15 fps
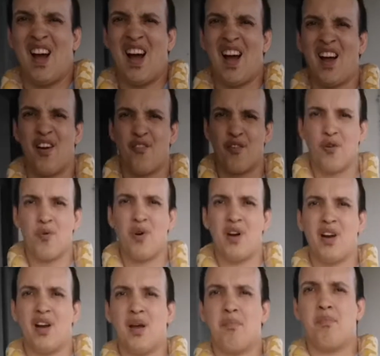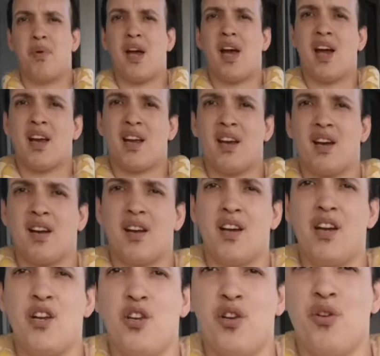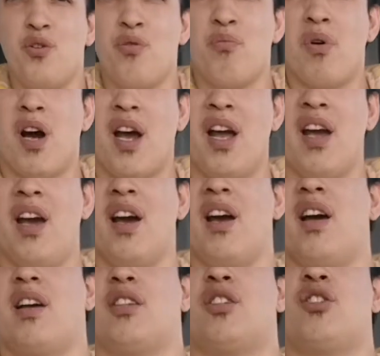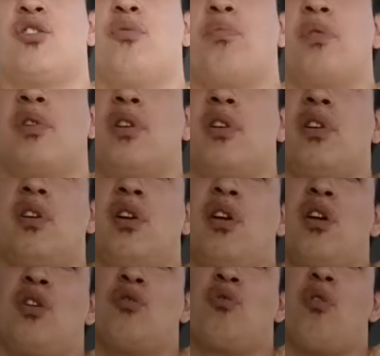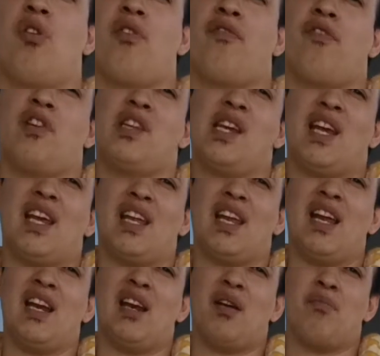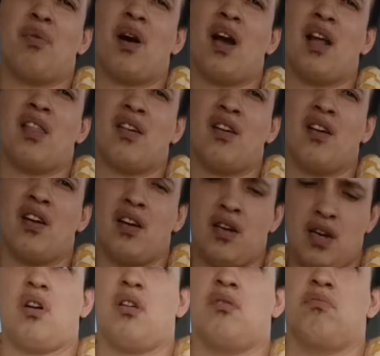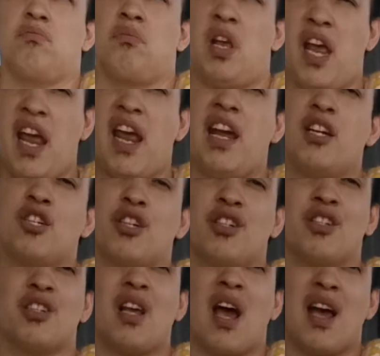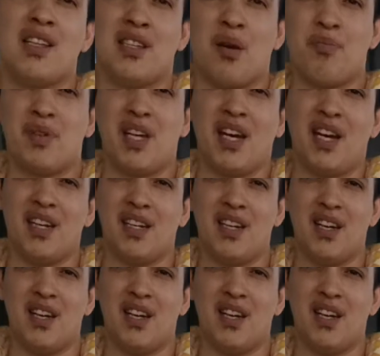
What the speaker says: Hi everyone, I'm back and I'm going to do my Super Dwarf Reticulated Python age and size update.